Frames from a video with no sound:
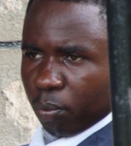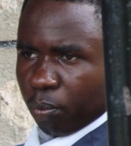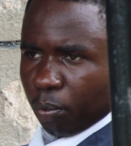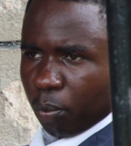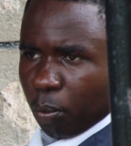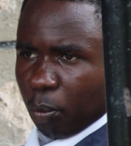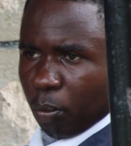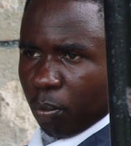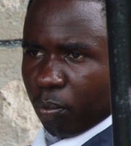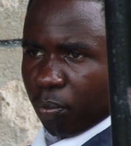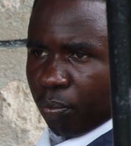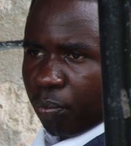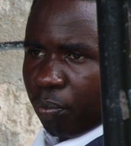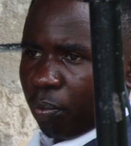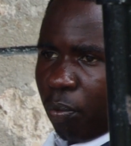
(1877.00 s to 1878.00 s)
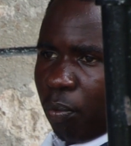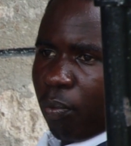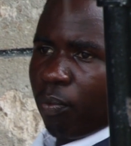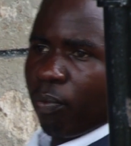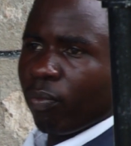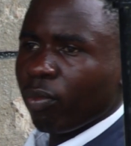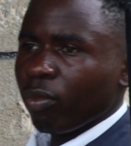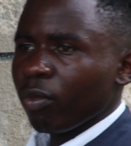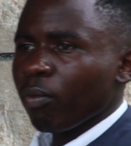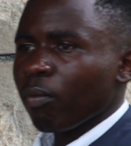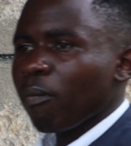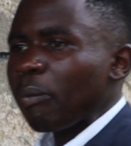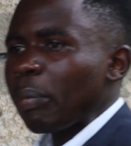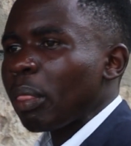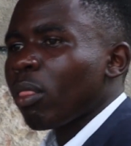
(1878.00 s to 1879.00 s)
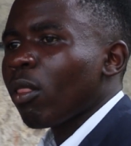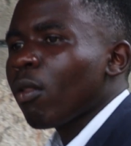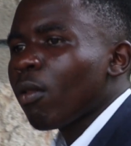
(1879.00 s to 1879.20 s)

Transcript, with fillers: Enoch walked with God